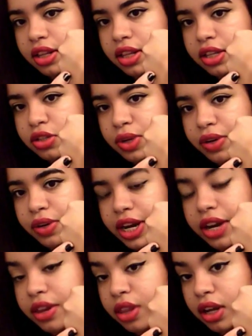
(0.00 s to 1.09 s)
this one right
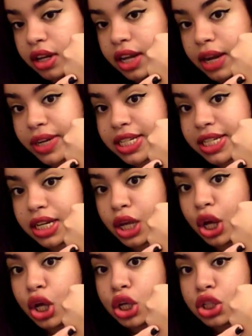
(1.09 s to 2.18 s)
here, the NYC.
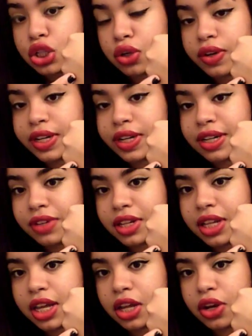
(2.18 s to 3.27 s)
So you can
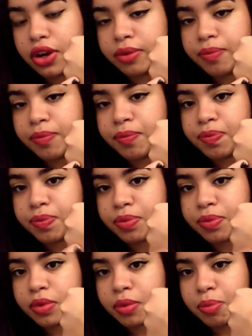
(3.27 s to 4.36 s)
definitely, you know,
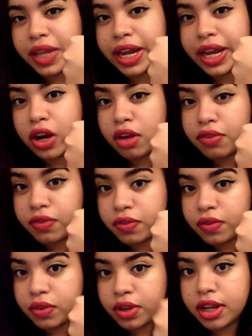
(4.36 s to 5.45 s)
play it off
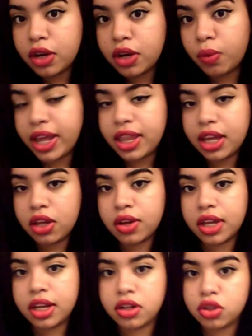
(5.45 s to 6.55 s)
in a way that you
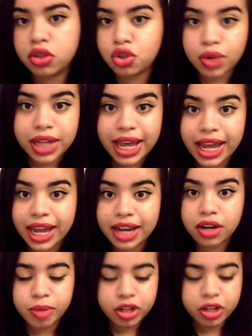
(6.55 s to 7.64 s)
can do a light hand and
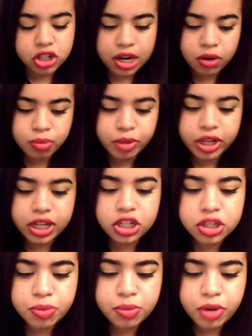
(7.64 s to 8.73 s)
it'll be a shadow, but it's
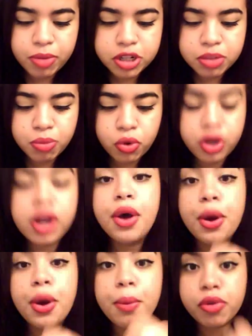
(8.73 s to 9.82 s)
just pretty much a more
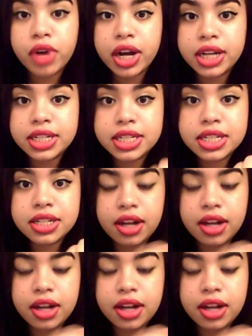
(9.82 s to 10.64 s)
bronzing